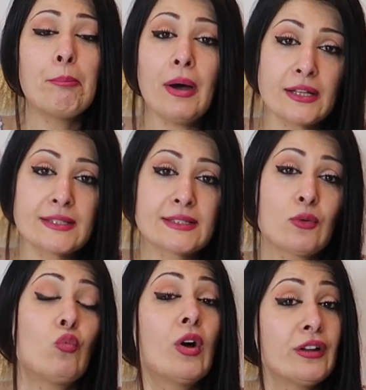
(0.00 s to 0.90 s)
but
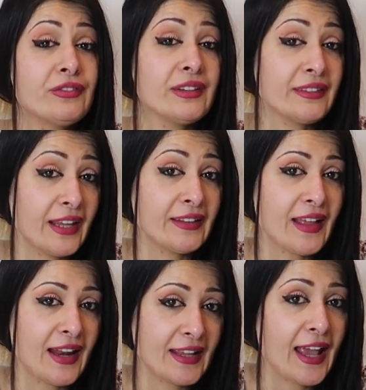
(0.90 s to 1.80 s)
one of the things
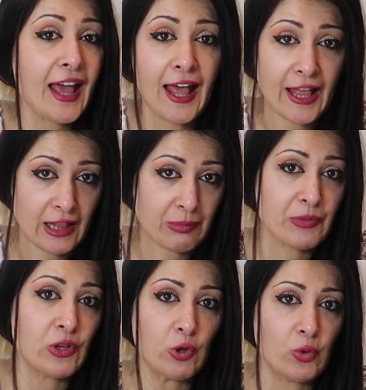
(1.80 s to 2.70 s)
that it can
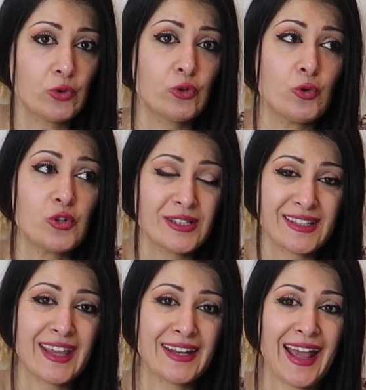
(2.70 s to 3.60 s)
help you to
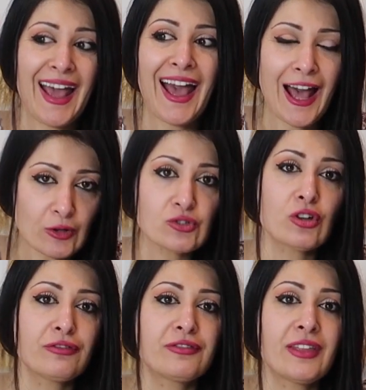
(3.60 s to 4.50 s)
just get out
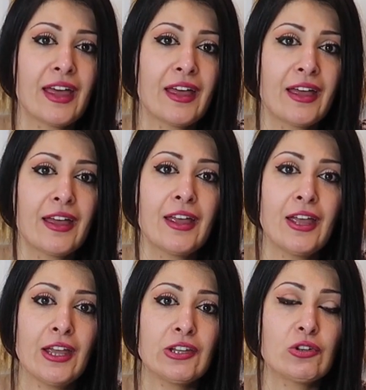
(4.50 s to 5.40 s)
of the,
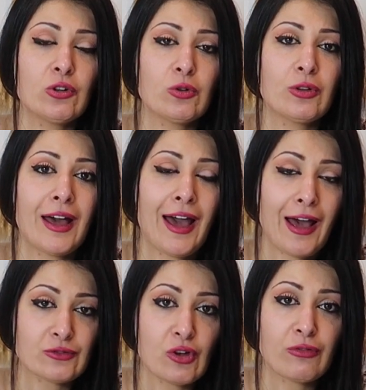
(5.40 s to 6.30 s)
you know,
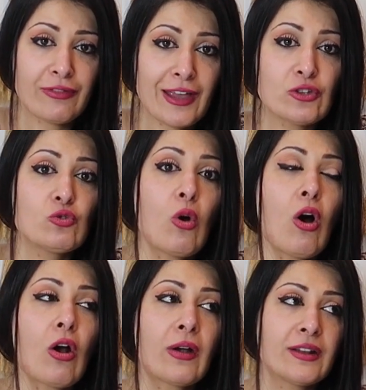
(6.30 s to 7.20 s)
out of where you
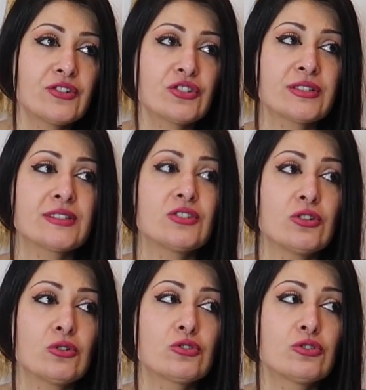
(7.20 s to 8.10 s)
are, and just, you
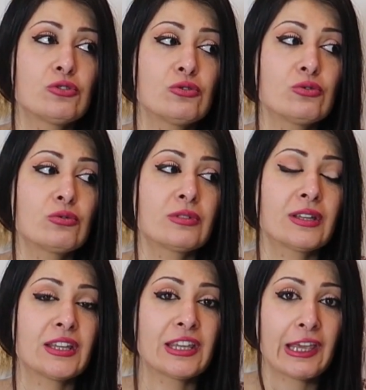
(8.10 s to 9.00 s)
know, to
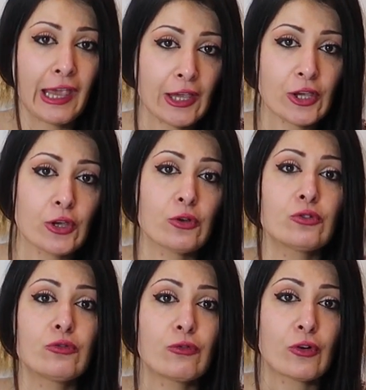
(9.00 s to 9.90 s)
kick
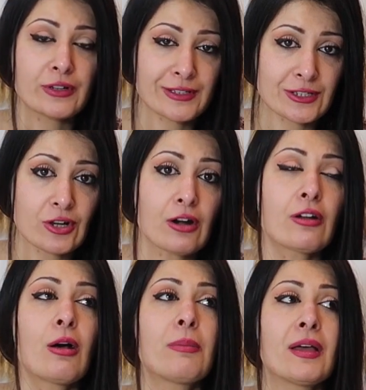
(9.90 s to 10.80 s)
you for a
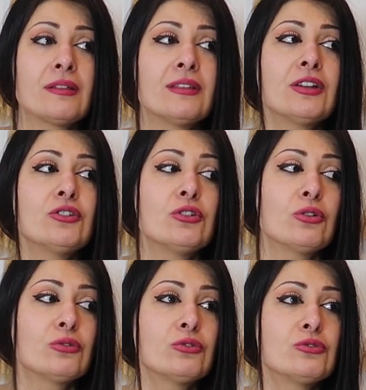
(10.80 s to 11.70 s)
startup, and then, you
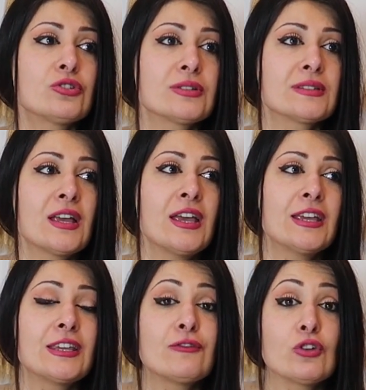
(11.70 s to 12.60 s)
know, to just
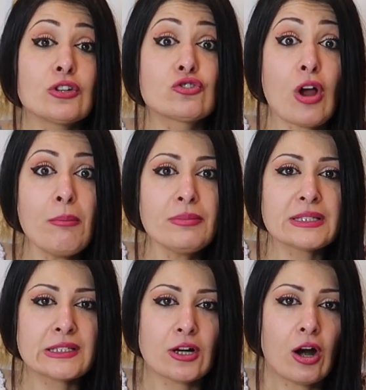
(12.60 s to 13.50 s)
give you a jump
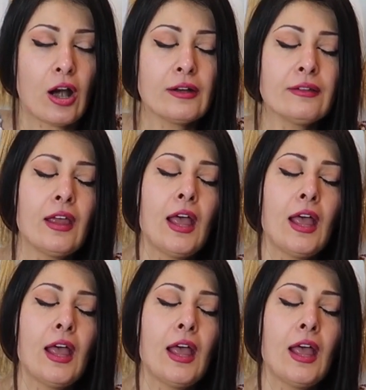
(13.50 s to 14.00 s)
start,